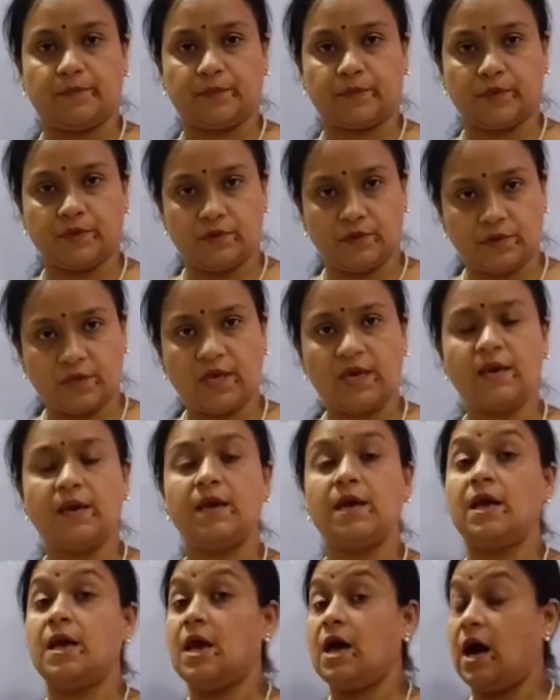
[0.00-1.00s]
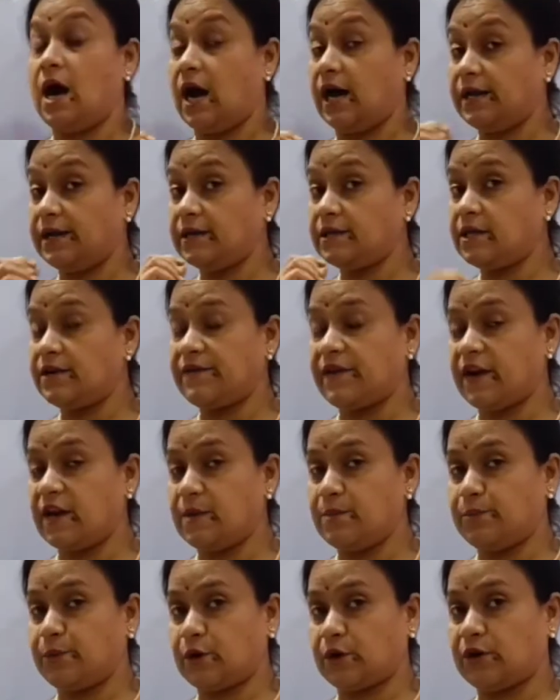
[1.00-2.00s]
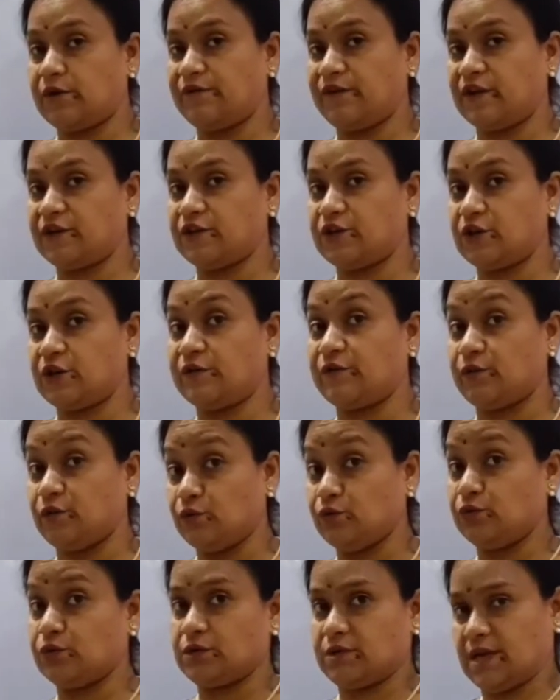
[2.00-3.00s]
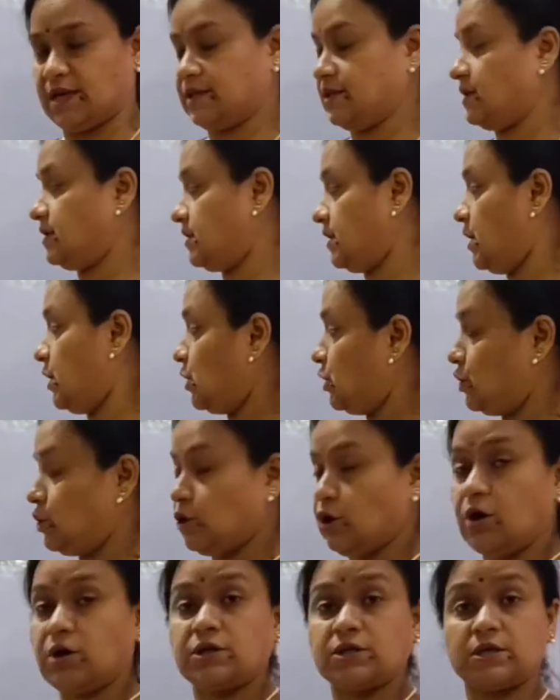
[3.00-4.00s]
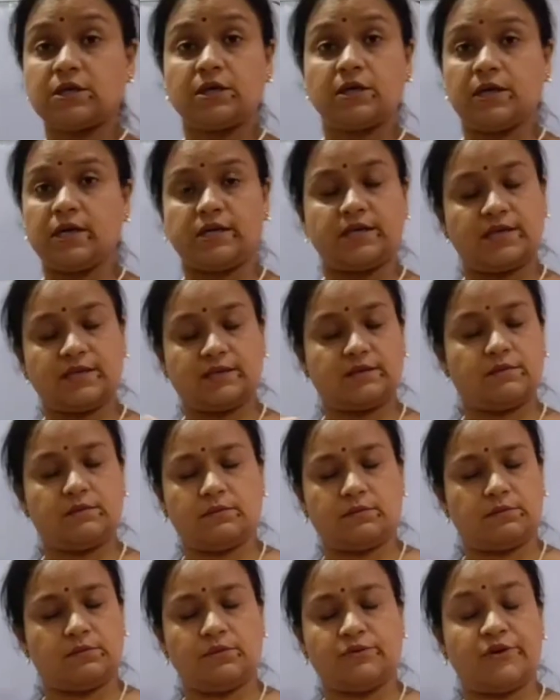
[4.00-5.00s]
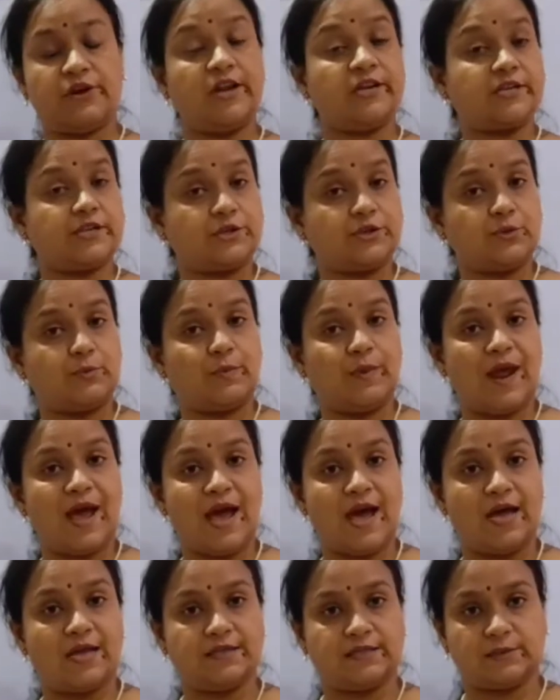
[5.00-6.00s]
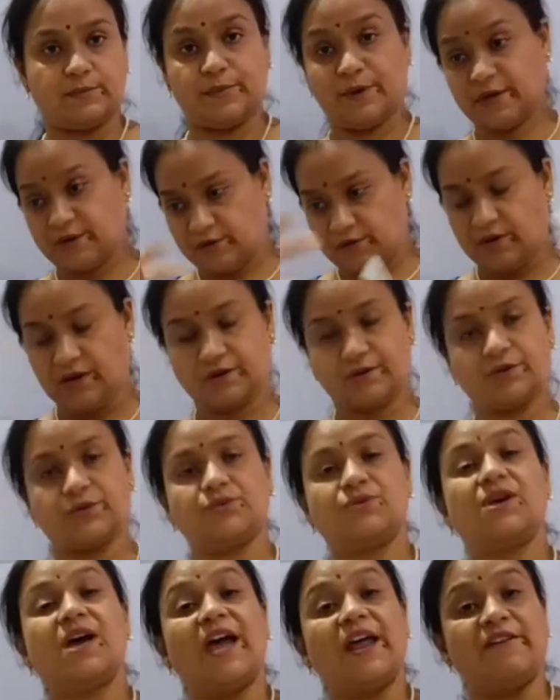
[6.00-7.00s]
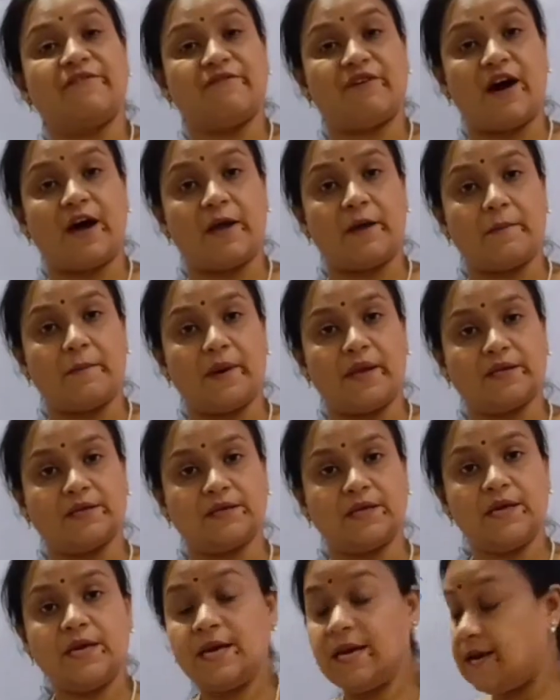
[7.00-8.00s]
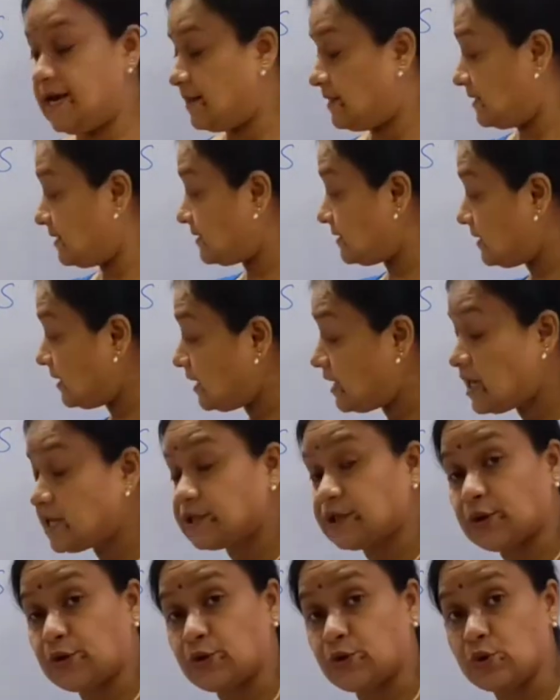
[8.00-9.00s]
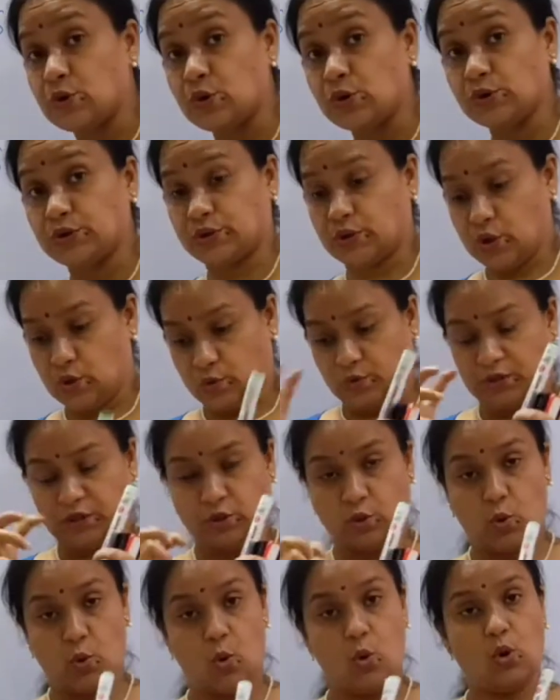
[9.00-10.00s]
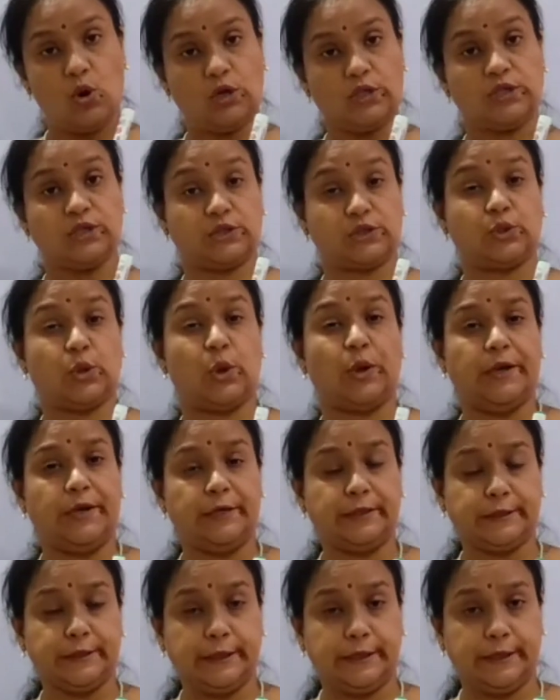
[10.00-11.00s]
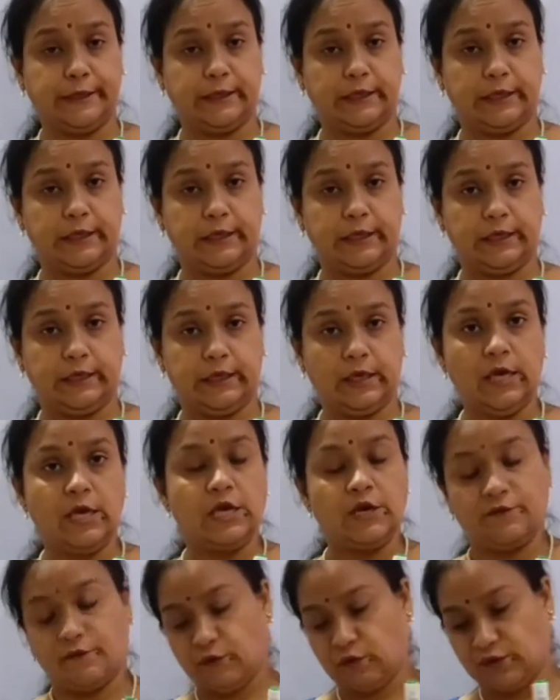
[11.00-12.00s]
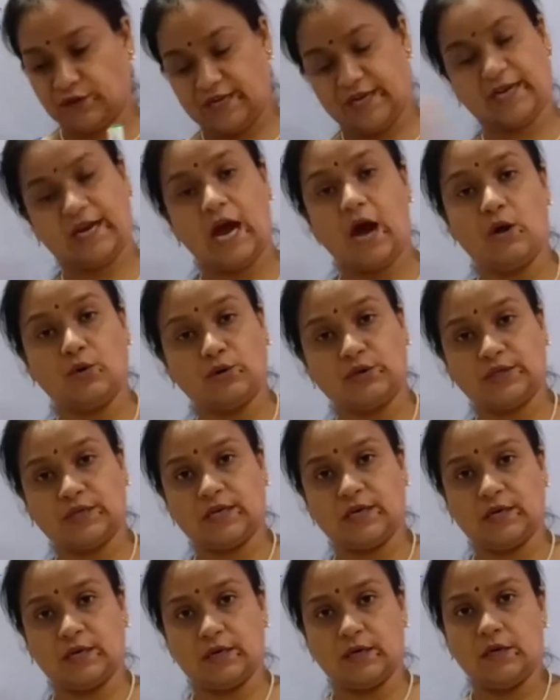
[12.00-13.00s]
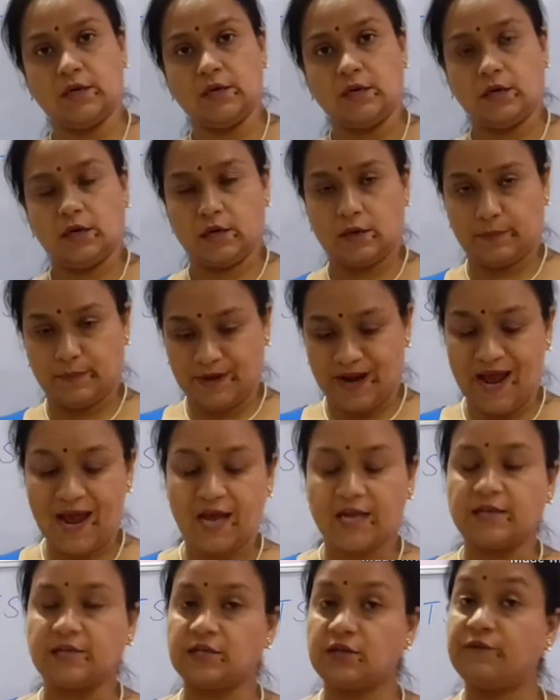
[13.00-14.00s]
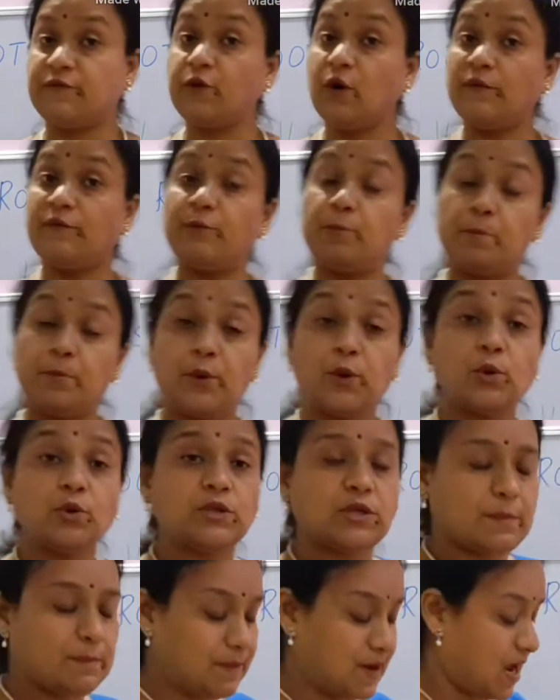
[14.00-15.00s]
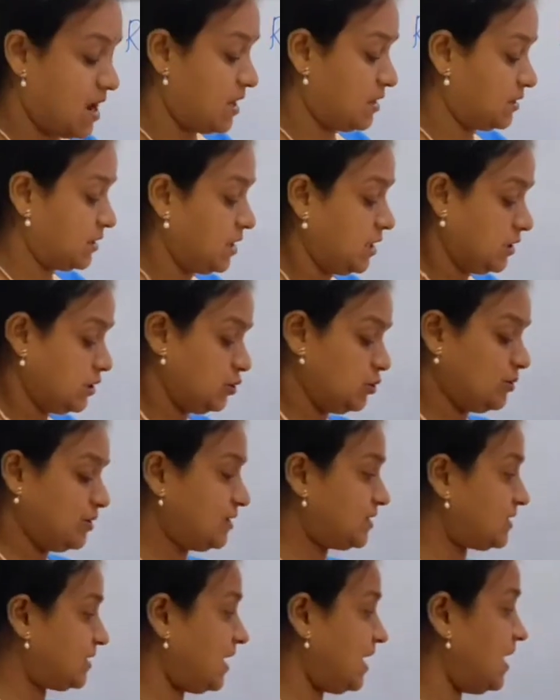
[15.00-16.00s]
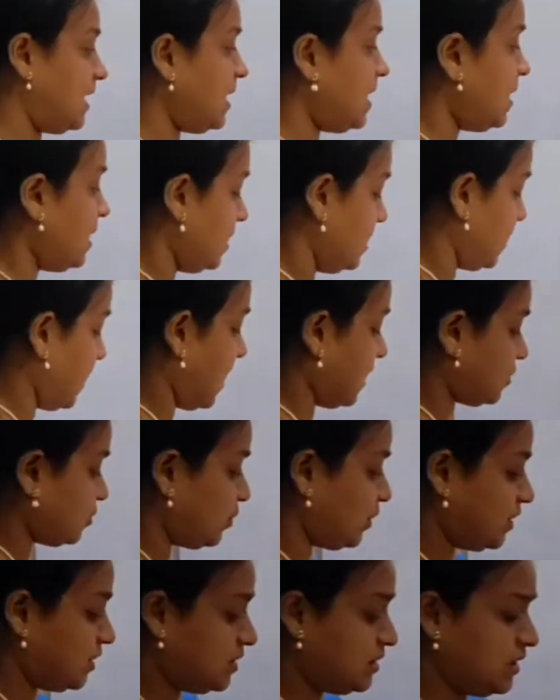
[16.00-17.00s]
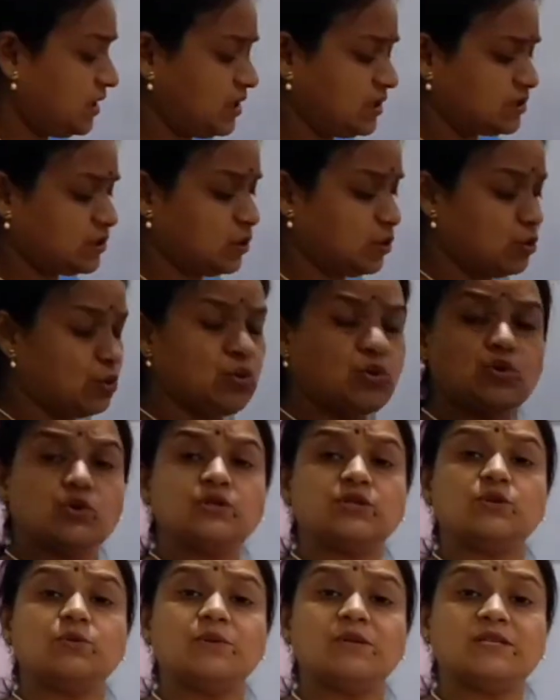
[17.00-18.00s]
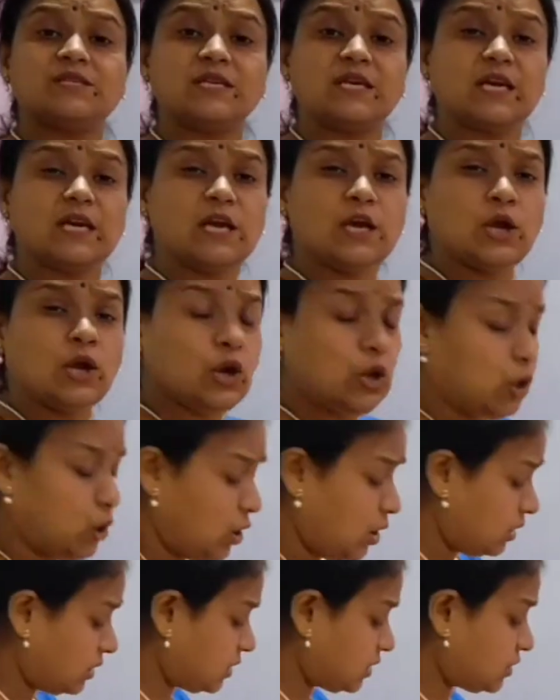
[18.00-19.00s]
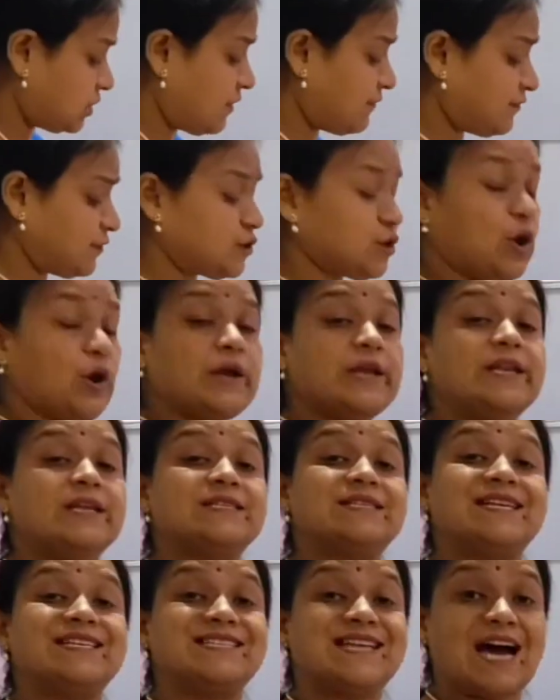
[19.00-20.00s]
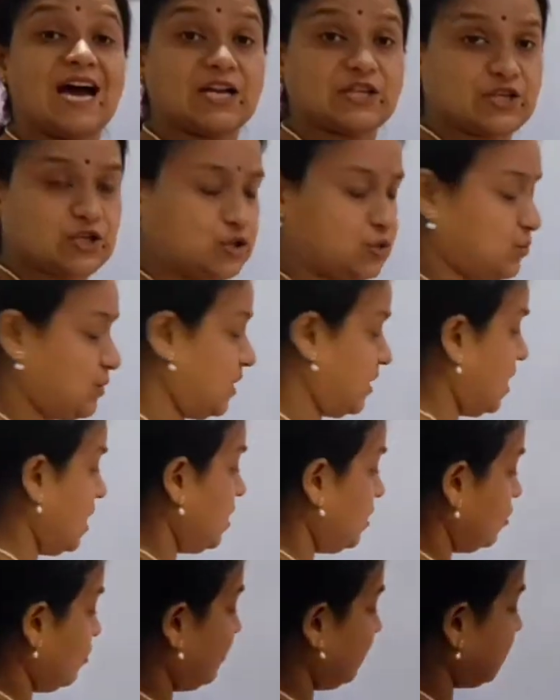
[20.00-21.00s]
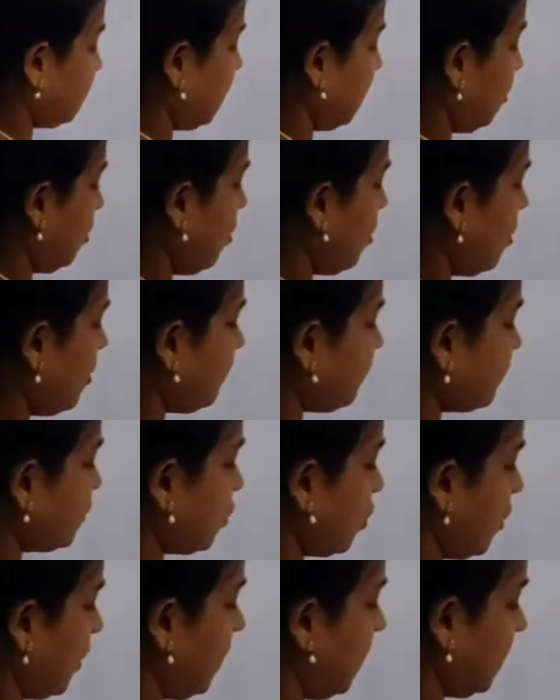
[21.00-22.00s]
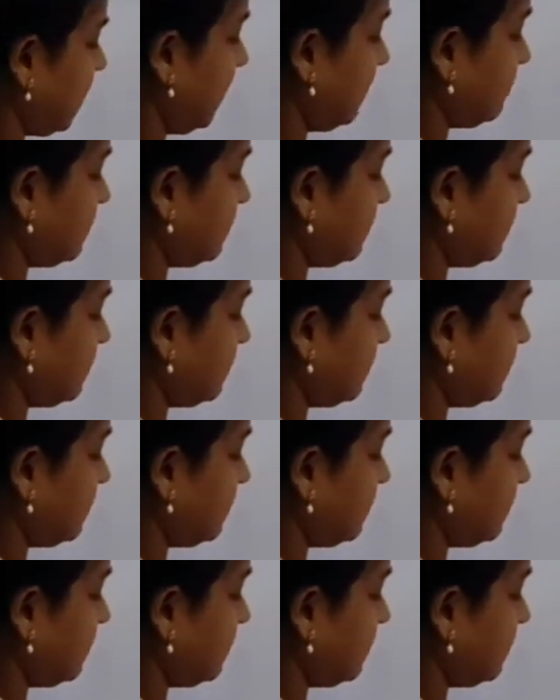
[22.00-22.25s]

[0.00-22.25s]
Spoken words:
Okay. Another very important function of root, that is not related to plants but related to the environment. It is these roots which hold the soil tightly. If you take out a plant, if you uproot a plant, you will see that with these roots, you will see lots of soil is attached to it. You will see a lot of soil comes